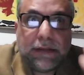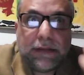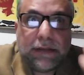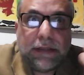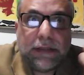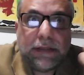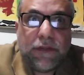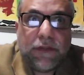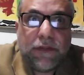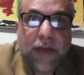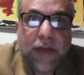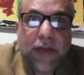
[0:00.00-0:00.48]

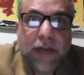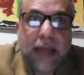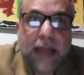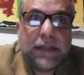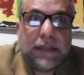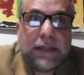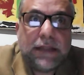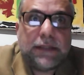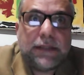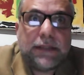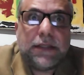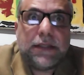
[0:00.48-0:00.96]

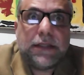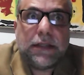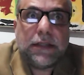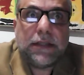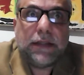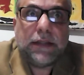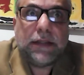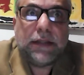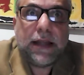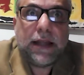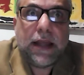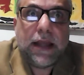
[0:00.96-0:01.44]
defines
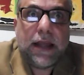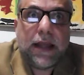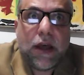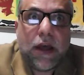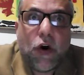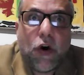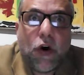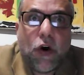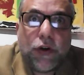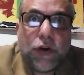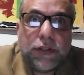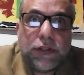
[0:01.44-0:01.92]
the
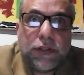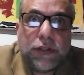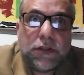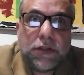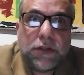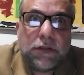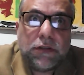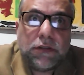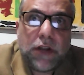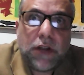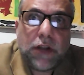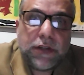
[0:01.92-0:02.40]

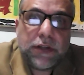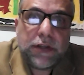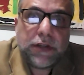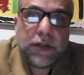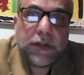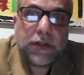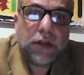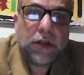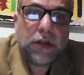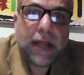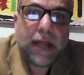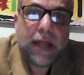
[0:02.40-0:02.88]

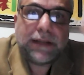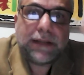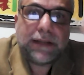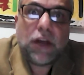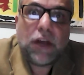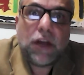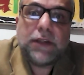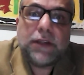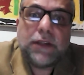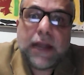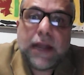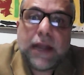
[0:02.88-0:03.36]
horizon at
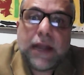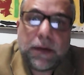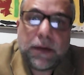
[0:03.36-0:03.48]
long